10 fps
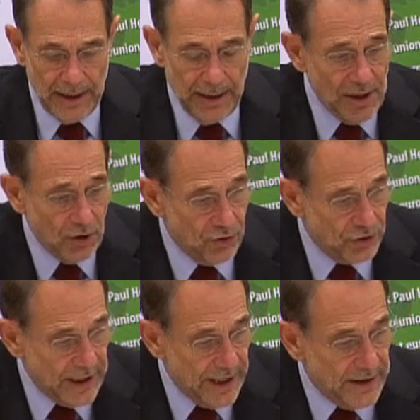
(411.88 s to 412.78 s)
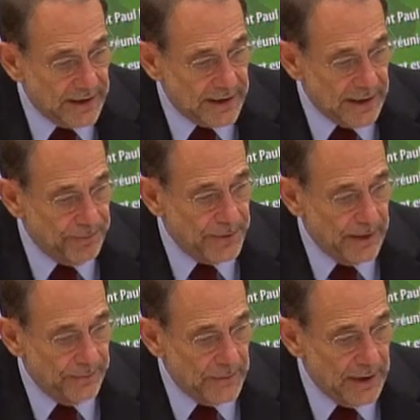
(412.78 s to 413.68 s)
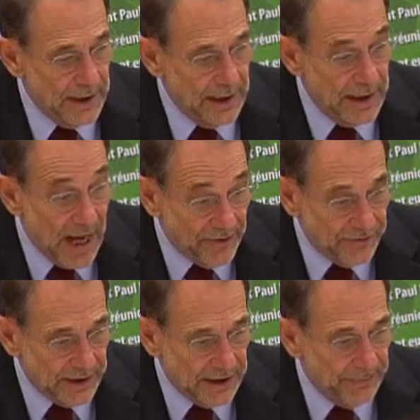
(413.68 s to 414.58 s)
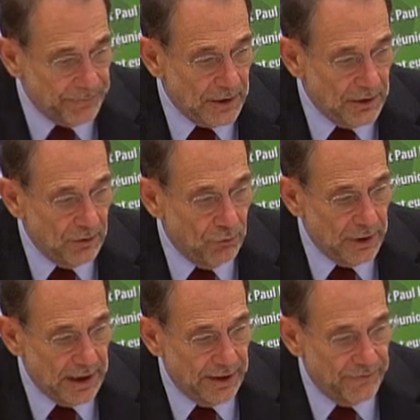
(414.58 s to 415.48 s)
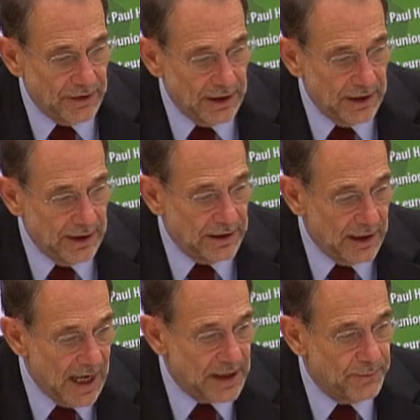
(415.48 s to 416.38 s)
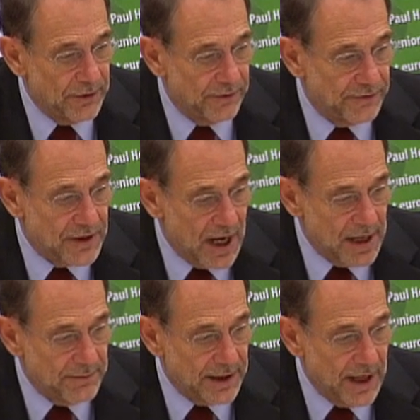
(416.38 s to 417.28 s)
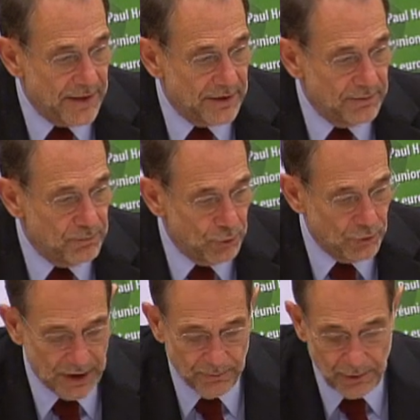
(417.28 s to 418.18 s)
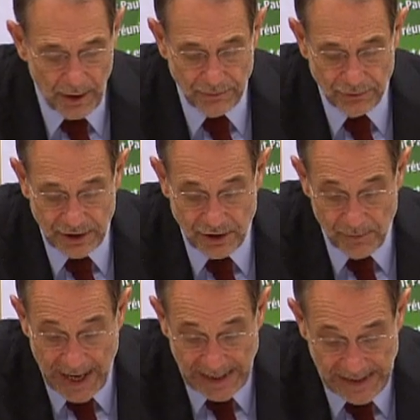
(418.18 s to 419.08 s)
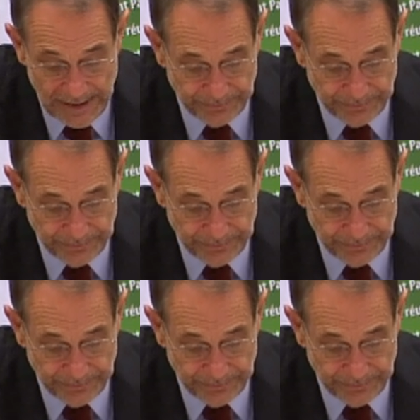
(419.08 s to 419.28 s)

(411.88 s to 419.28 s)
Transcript: Let me also say that in Africa, we have in the last period of time another important problem, which is Somalia.